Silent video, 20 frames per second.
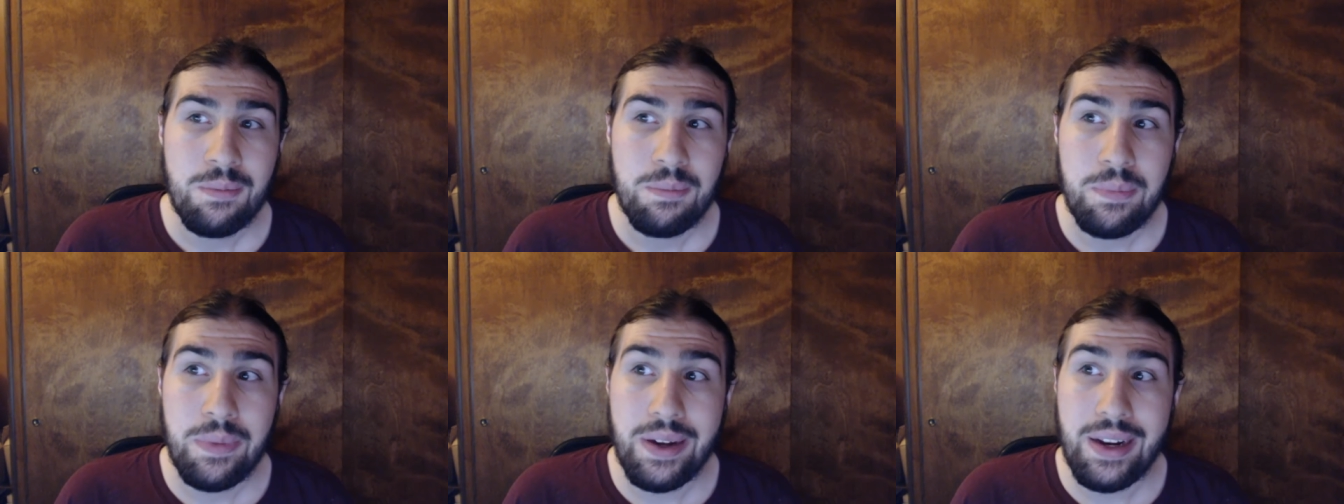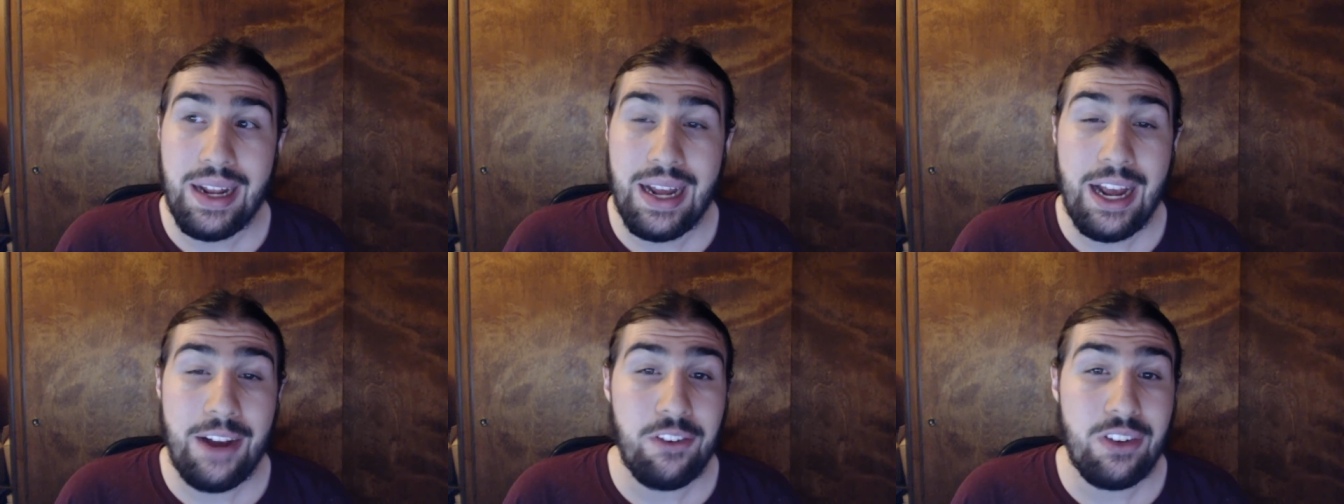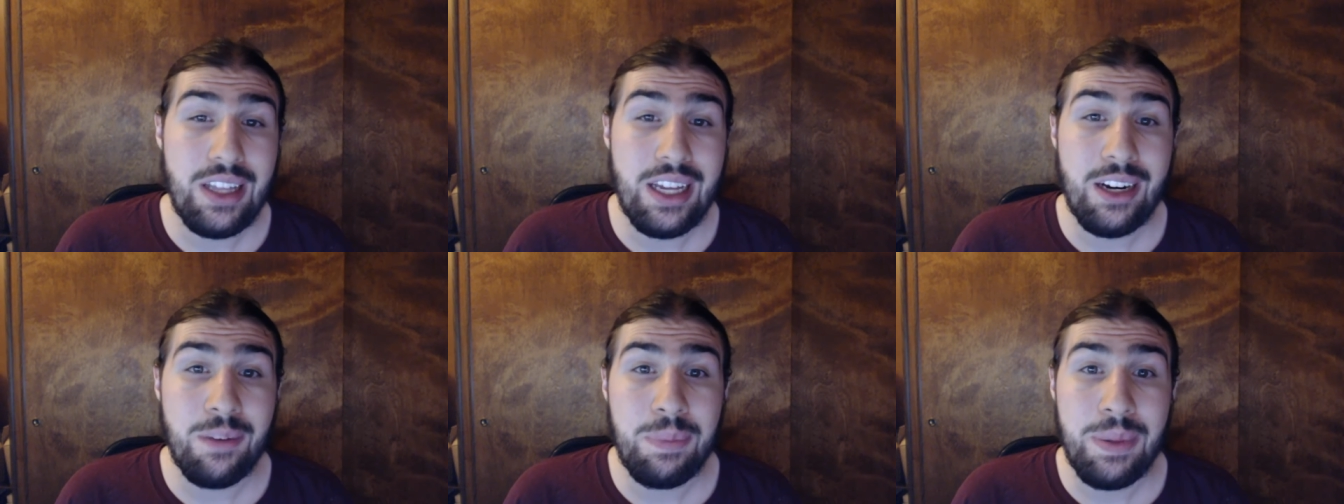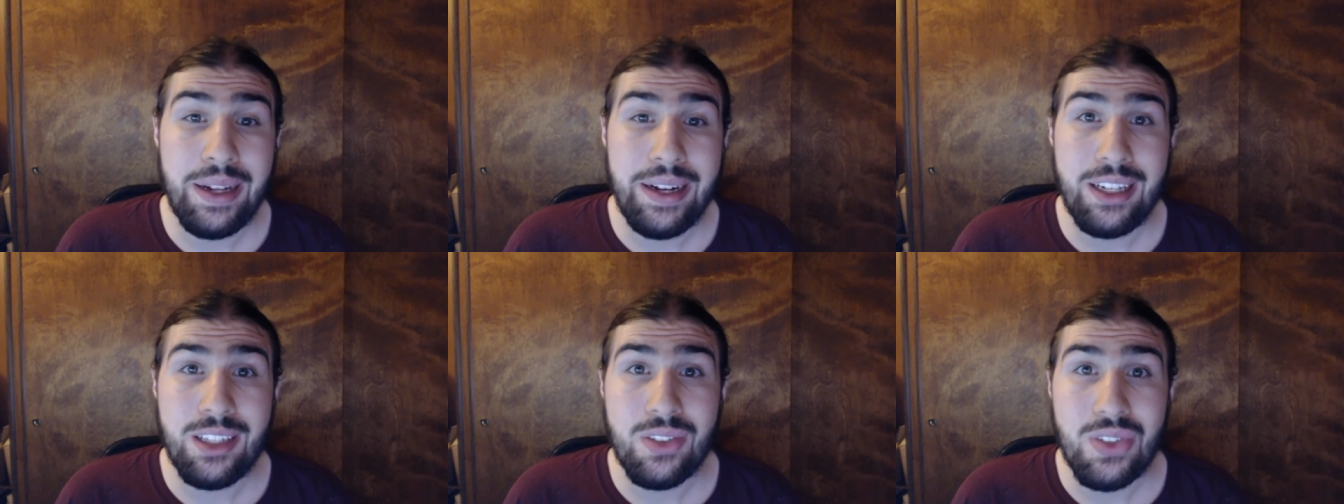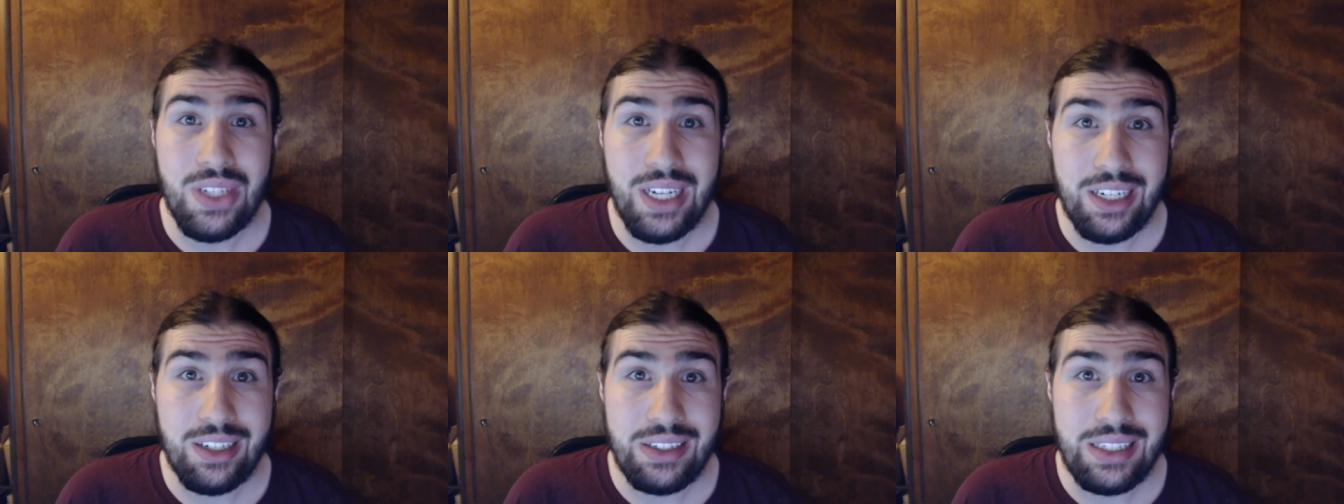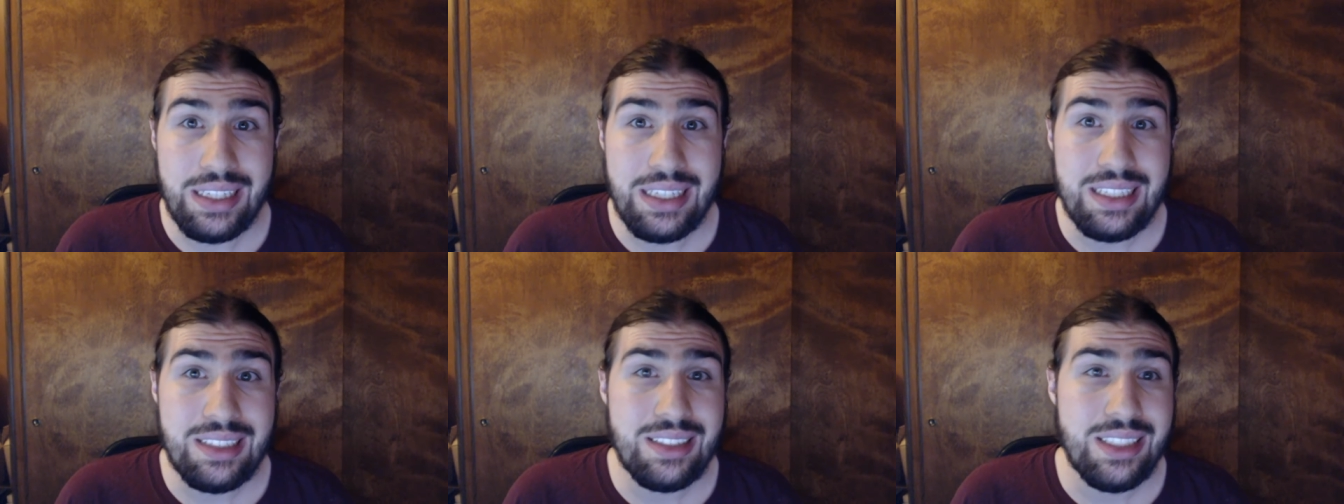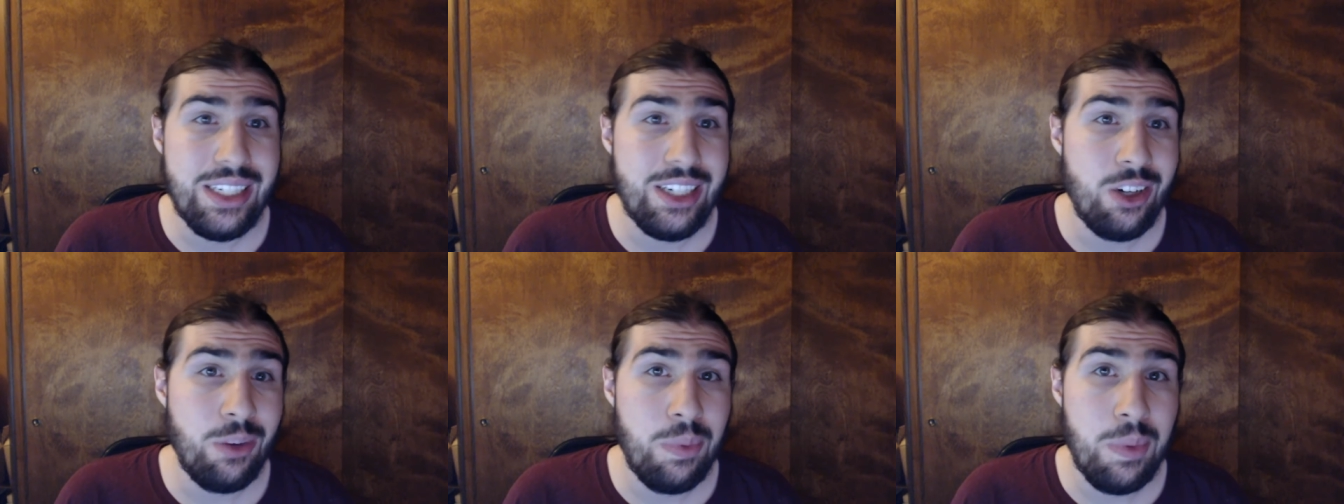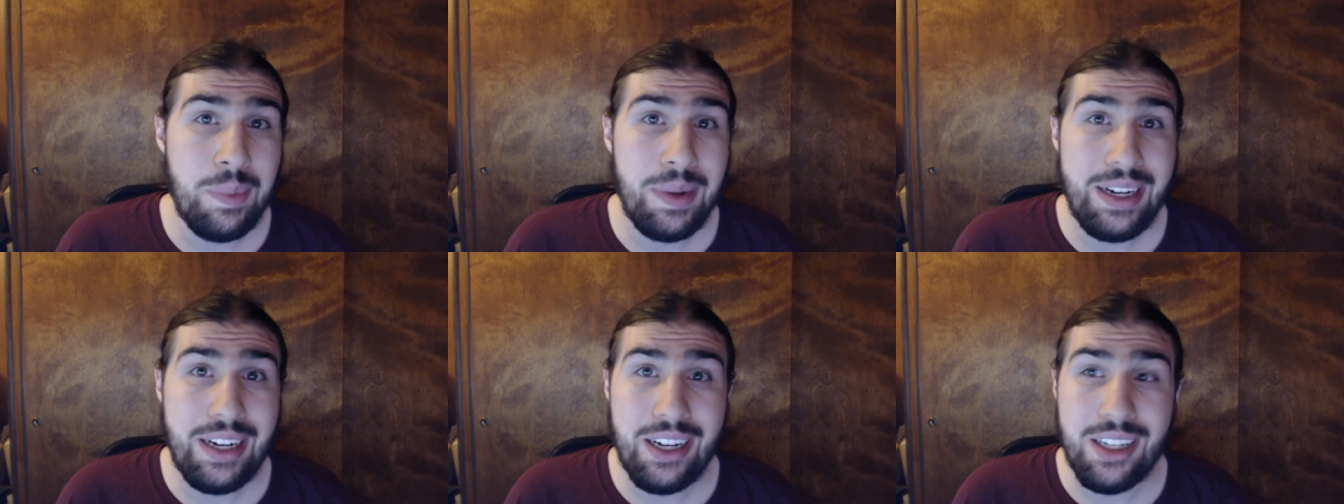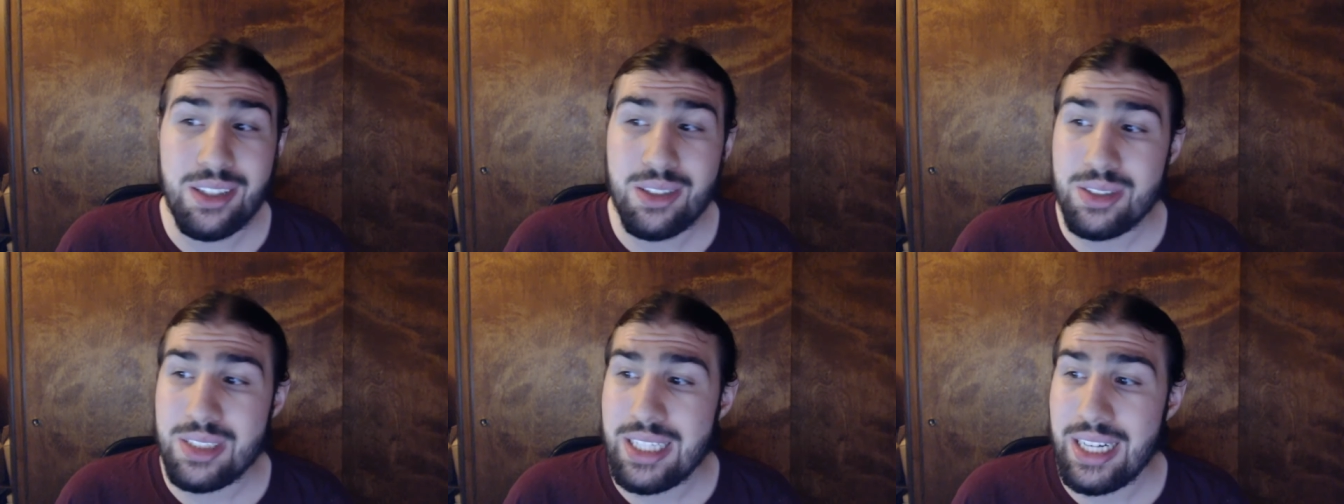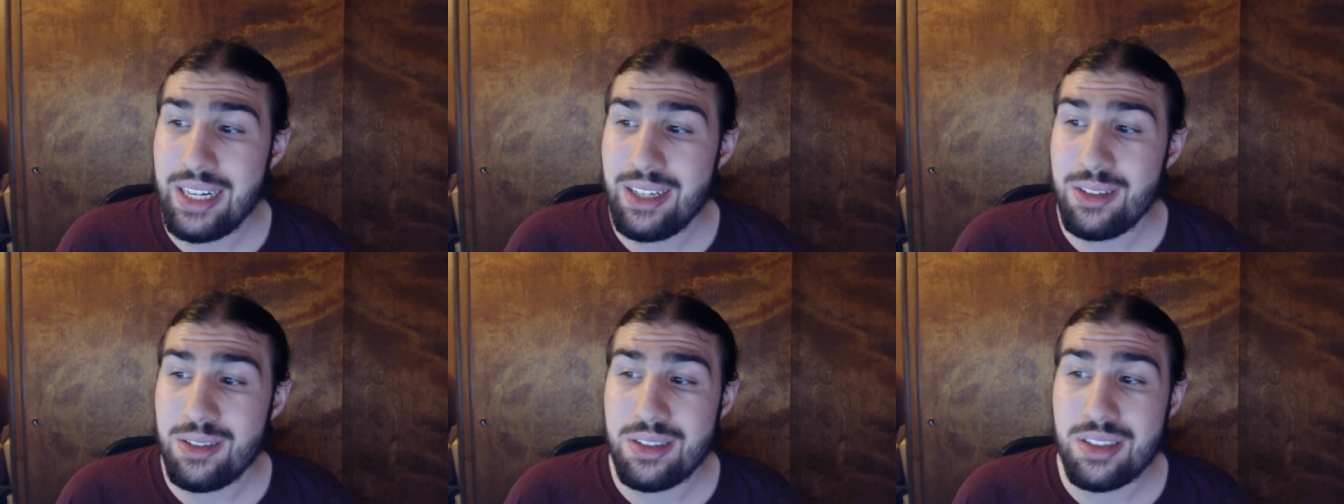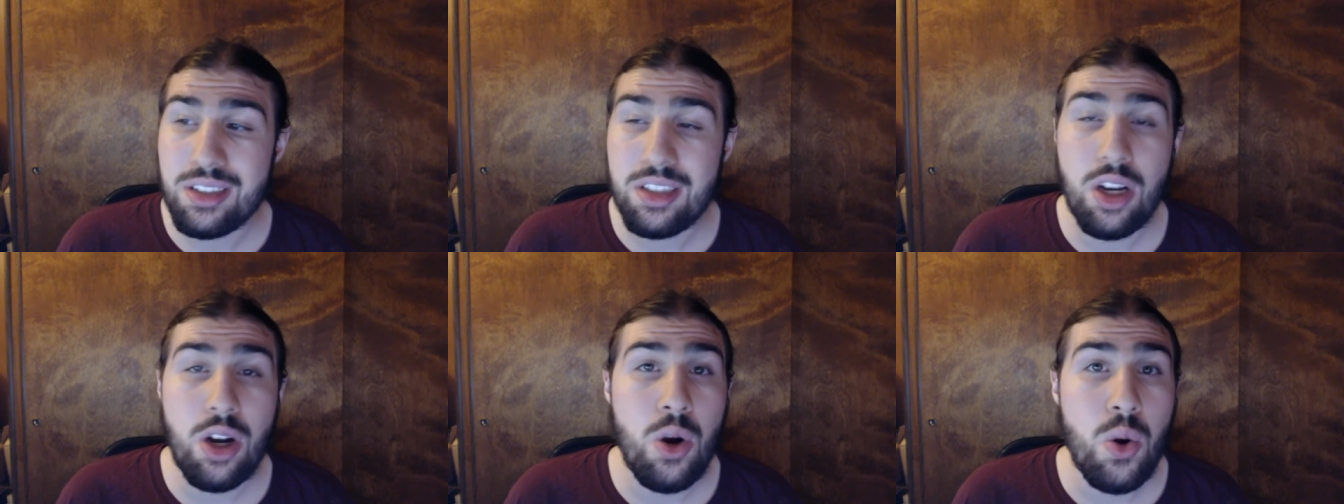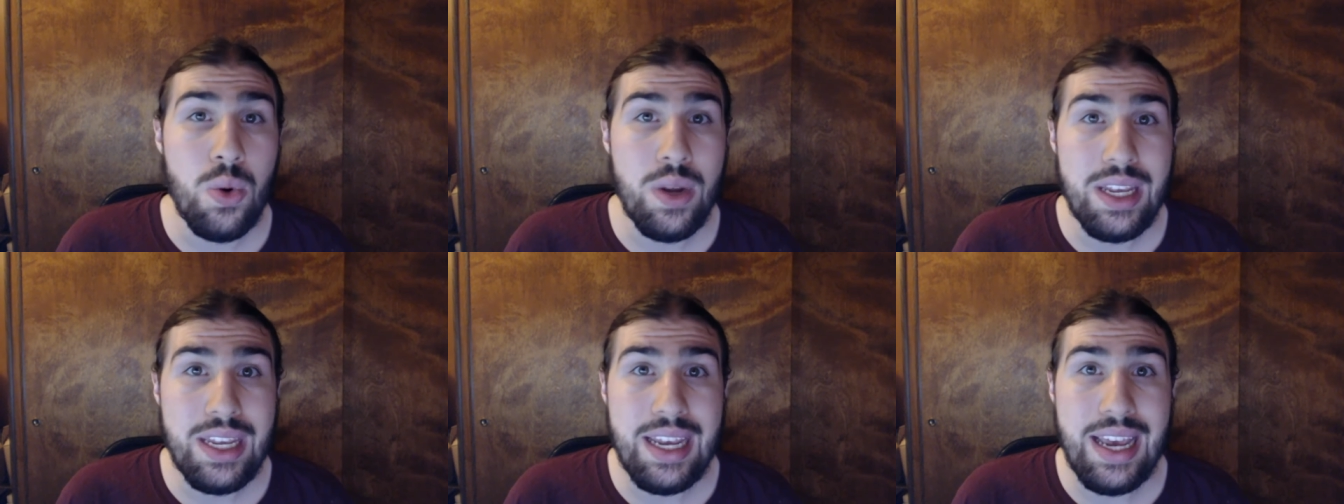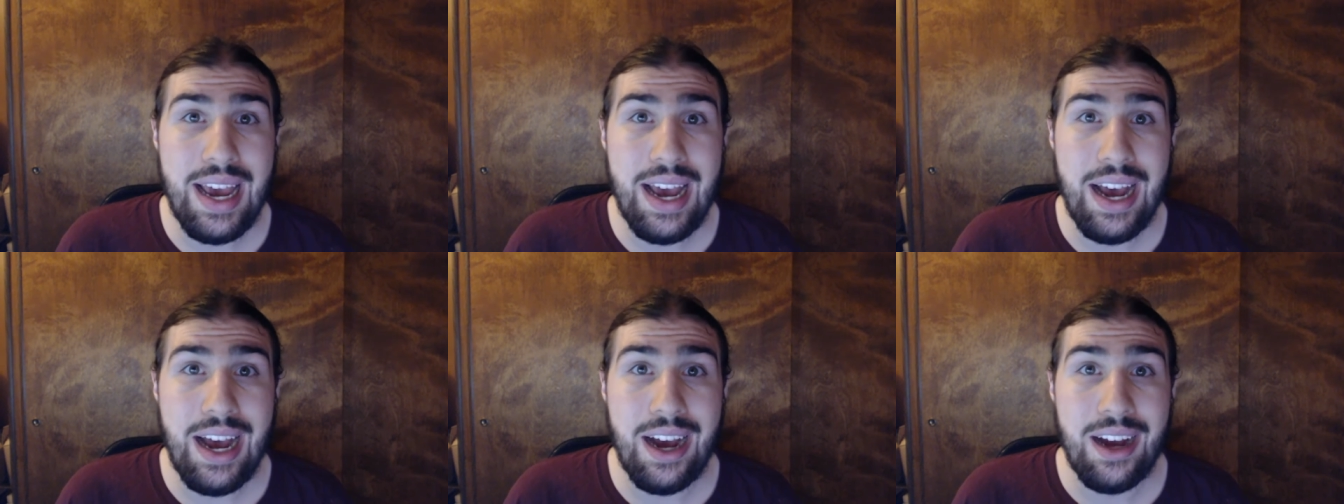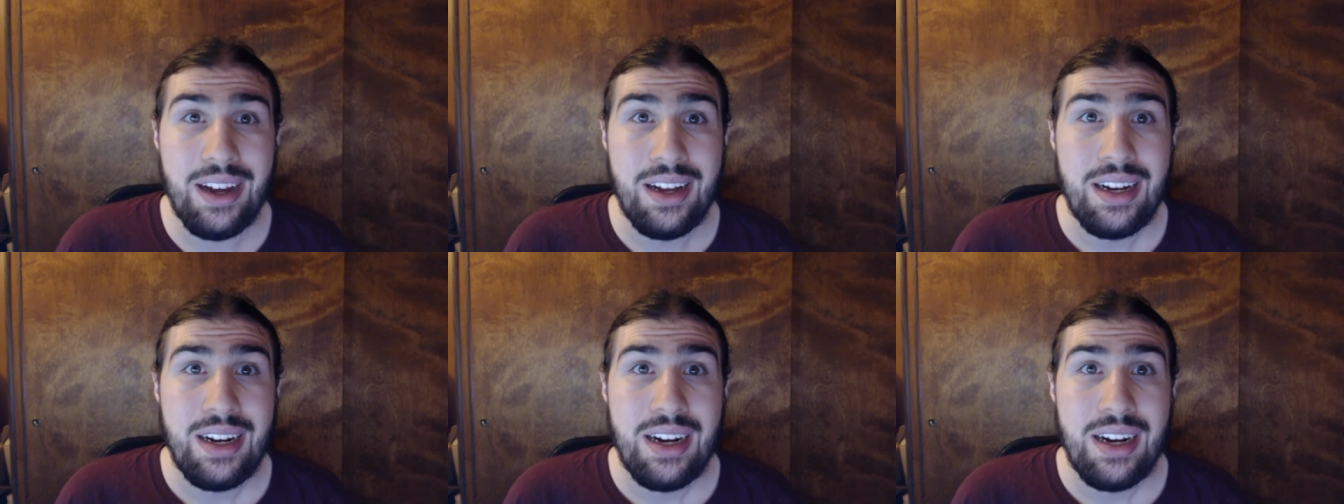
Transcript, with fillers: But I have a lot of plans for not only this channel, but my other channels, so yeah,